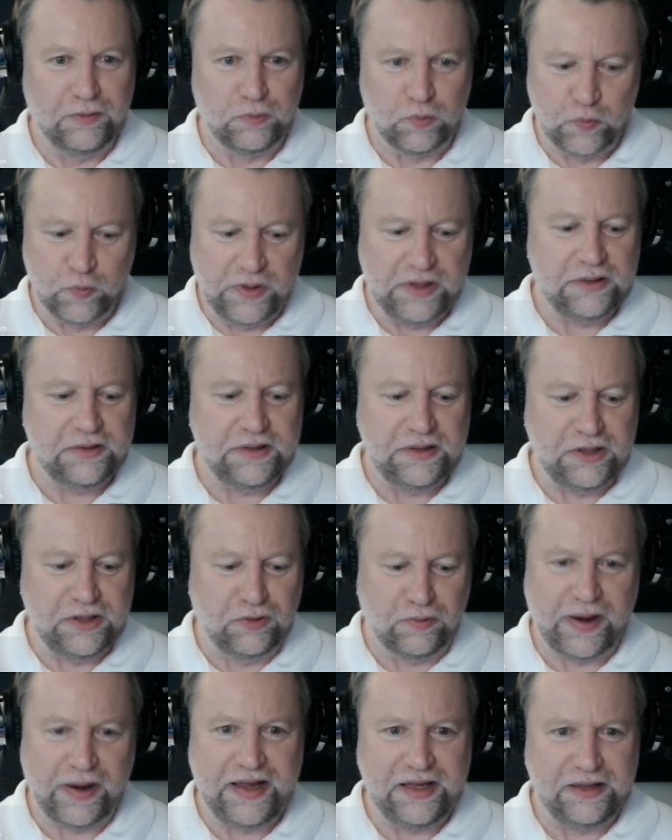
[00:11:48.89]
Really
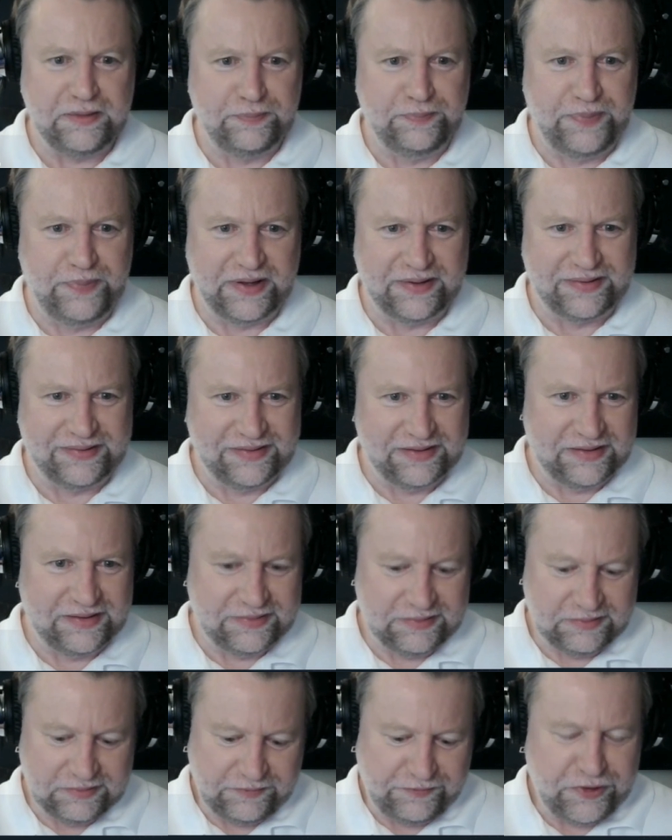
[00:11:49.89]
great, but
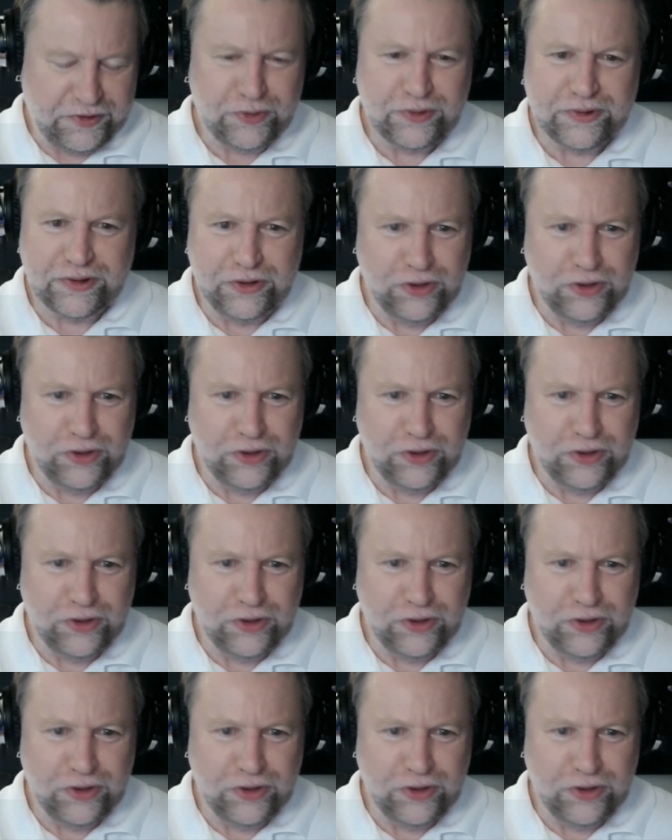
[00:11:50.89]
fewer